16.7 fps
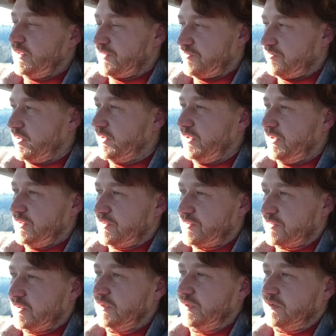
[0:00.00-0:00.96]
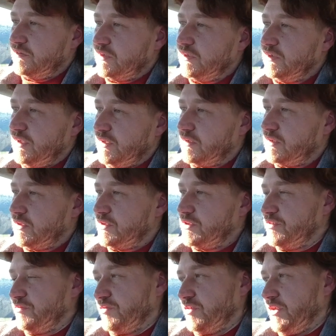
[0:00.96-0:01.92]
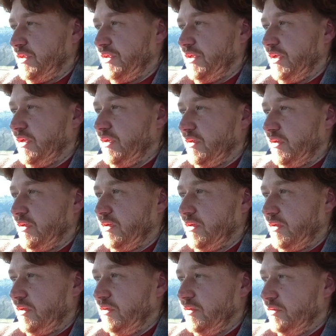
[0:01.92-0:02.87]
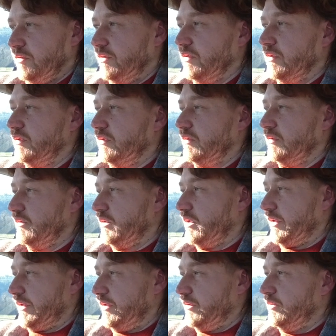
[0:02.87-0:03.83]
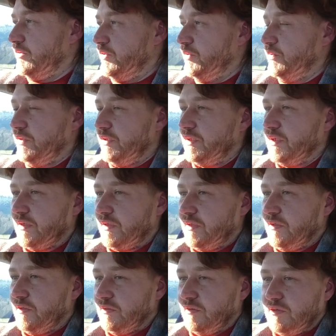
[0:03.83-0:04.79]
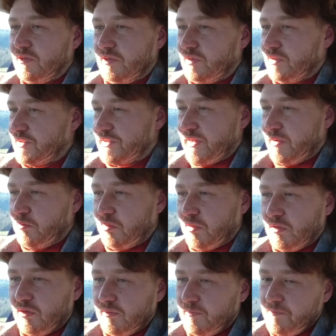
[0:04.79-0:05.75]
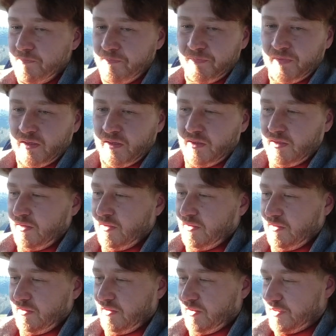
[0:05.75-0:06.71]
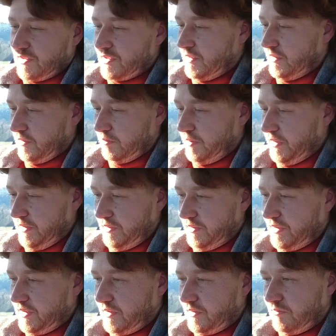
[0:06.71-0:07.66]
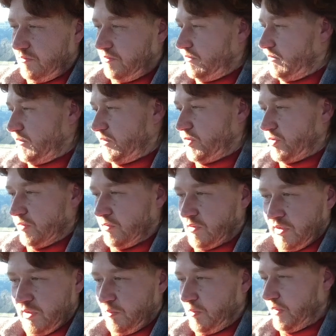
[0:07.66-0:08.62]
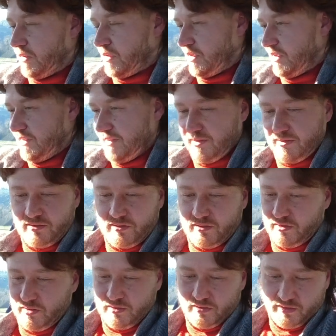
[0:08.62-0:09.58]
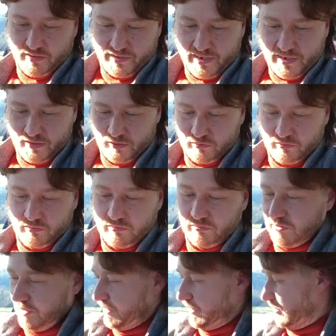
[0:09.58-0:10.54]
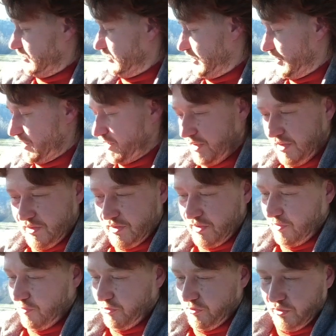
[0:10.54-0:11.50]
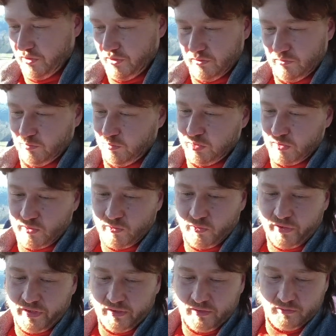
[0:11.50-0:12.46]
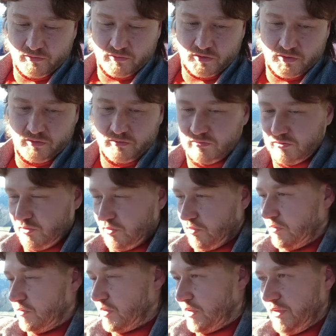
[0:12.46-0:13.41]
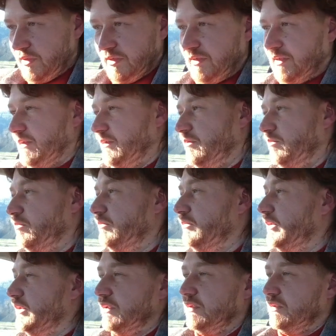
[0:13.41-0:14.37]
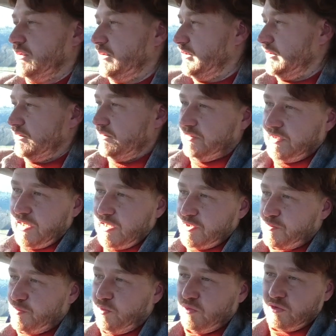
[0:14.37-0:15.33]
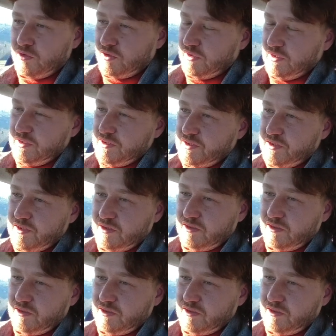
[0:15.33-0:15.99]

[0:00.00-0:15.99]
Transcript: it's really hard to find a good unit, a good example that's not been torn apart, tear down. You know, the seats usually are broken or torn, and the dashboard